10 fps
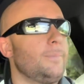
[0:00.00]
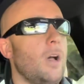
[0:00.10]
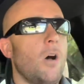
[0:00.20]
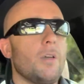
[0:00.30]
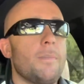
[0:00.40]

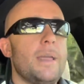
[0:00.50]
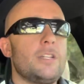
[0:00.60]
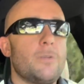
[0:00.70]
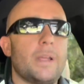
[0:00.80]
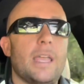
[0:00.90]
all the
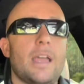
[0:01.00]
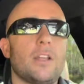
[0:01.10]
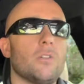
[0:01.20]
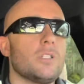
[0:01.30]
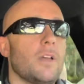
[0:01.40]
major
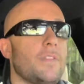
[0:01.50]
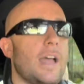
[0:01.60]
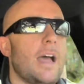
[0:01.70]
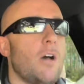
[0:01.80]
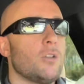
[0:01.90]
mechanicals of the
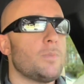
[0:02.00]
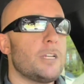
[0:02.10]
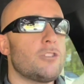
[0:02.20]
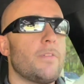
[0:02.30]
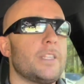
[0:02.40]
house,
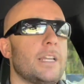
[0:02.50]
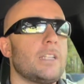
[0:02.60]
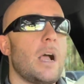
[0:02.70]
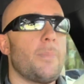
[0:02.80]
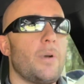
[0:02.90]
make sure everything's
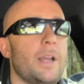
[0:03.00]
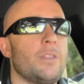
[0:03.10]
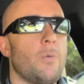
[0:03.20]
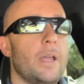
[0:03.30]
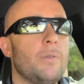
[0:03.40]
operating
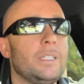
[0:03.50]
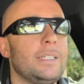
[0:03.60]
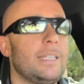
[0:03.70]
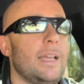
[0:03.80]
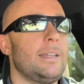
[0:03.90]
the way it was
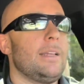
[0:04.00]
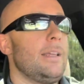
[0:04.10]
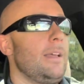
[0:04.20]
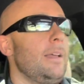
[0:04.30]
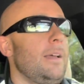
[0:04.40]
intended.
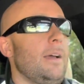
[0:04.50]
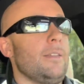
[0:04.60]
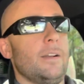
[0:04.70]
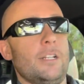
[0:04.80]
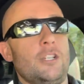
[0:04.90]

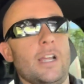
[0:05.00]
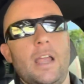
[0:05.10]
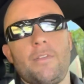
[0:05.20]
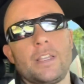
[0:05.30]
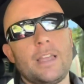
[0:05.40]
They're going to check
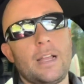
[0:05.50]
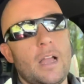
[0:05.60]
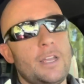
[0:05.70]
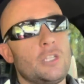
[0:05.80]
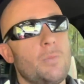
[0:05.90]
everything:
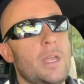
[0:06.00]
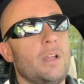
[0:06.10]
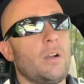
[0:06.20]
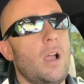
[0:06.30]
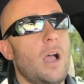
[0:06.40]
ice
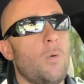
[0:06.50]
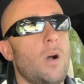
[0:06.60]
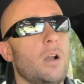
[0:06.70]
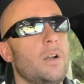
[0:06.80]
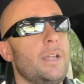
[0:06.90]
maker, hot
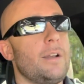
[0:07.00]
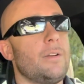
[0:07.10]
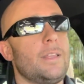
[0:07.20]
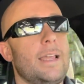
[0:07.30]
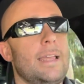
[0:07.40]
water
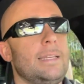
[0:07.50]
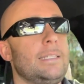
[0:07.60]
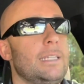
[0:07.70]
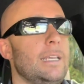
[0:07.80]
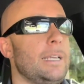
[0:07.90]
heater, the
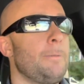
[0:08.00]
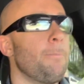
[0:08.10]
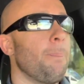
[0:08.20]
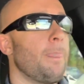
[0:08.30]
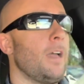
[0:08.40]
AC,
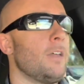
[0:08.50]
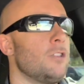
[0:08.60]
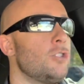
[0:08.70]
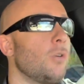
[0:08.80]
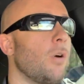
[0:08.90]

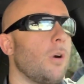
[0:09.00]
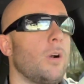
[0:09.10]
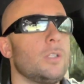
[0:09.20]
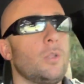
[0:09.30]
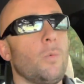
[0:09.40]
the
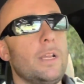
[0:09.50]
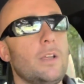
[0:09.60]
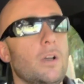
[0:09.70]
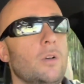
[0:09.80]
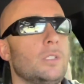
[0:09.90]
drawers, the
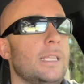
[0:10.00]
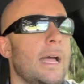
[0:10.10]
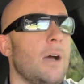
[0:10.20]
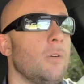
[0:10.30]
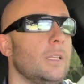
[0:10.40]
windows, the
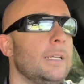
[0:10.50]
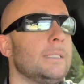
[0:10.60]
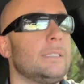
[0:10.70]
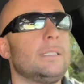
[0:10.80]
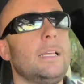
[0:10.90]

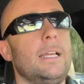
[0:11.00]
outlets.